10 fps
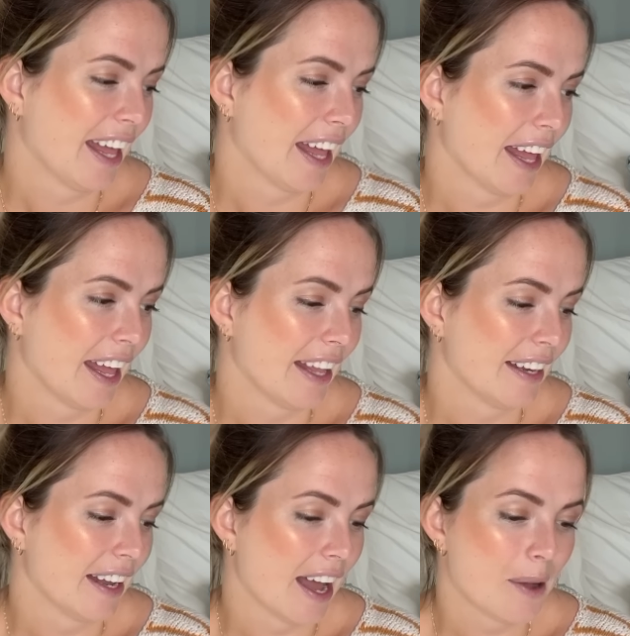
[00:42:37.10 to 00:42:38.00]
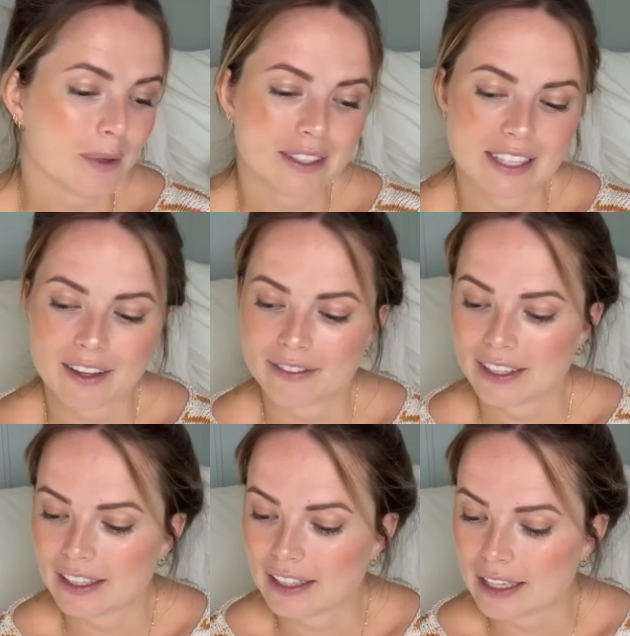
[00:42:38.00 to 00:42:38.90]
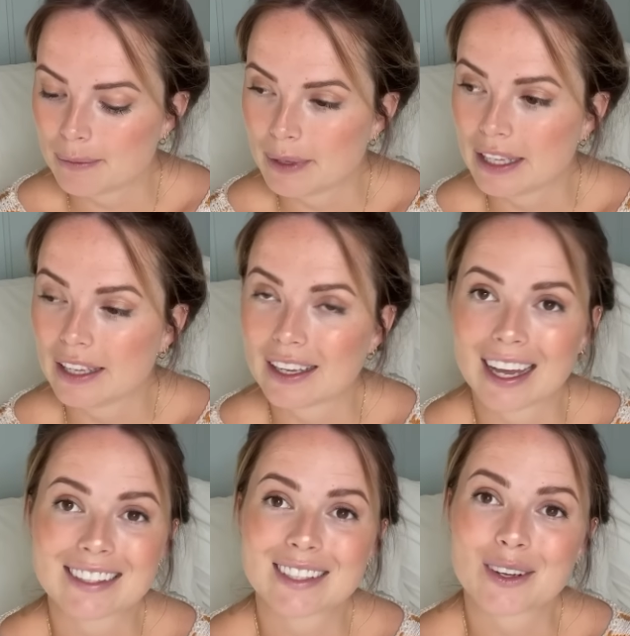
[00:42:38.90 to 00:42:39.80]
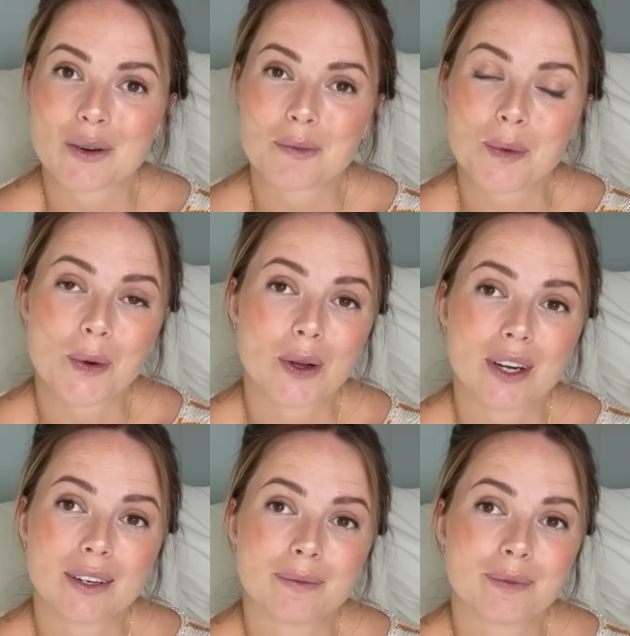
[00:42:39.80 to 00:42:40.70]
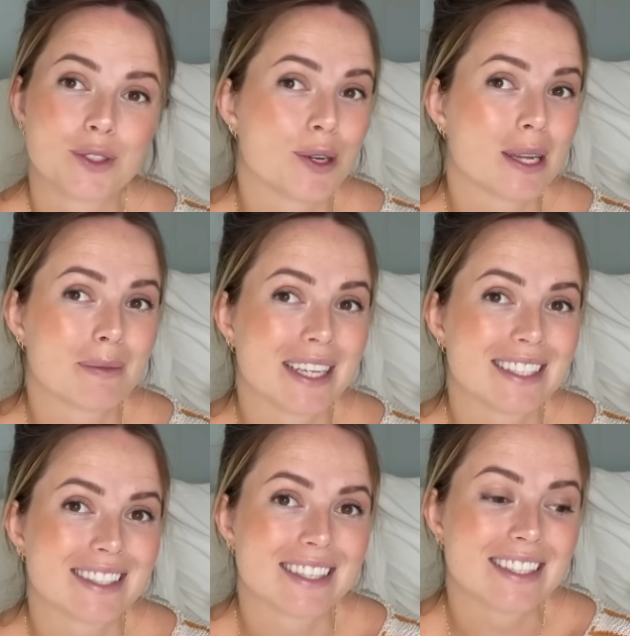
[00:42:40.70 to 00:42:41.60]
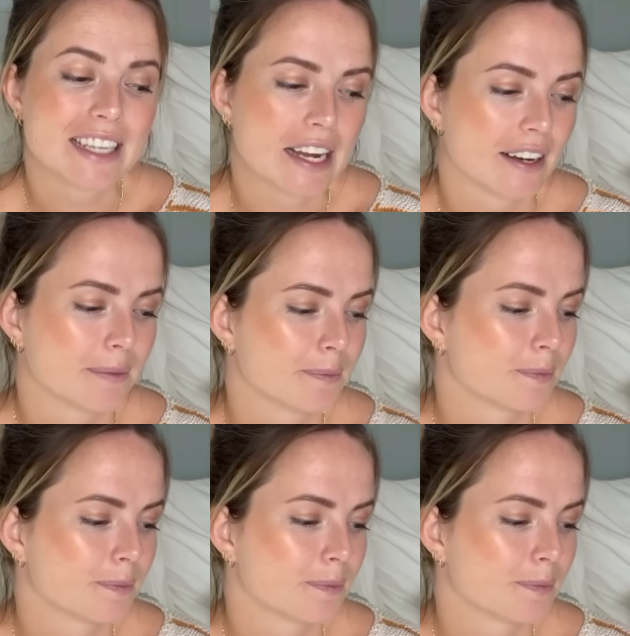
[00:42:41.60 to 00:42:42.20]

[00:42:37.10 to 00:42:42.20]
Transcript: And I will definitely be casting on more dream knits this year.